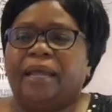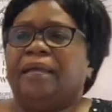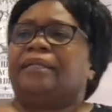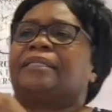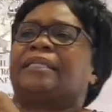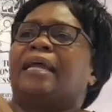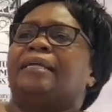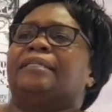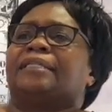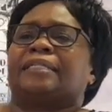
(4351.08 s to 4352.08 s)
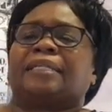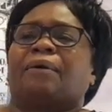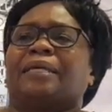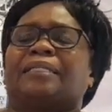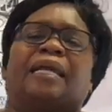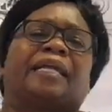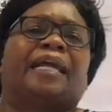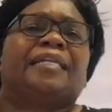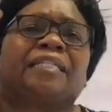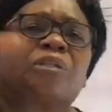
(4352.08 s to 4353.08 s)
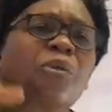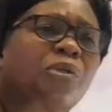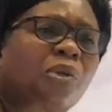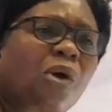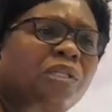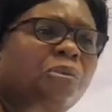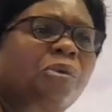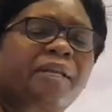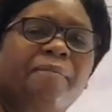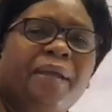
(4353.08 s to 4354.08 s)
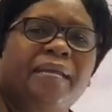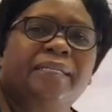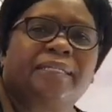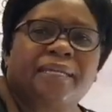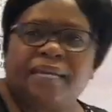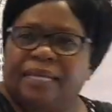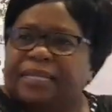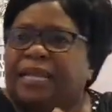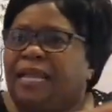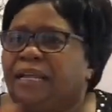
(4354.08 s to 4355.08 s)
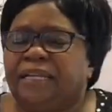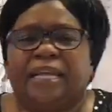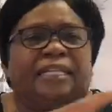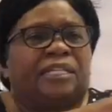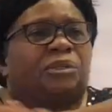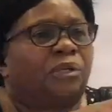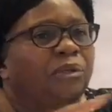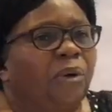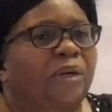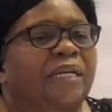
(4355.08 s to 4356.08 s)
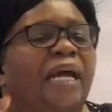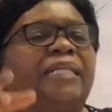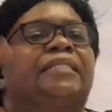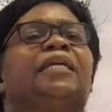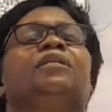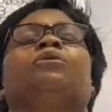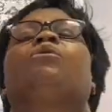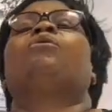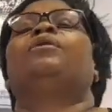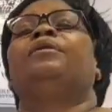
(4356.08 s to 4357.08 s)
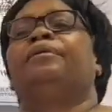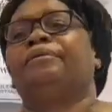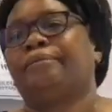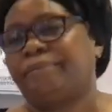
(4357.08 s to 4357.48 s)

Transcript: And say, Sister White said, gazing to those who remained, they did not know Christ had gone.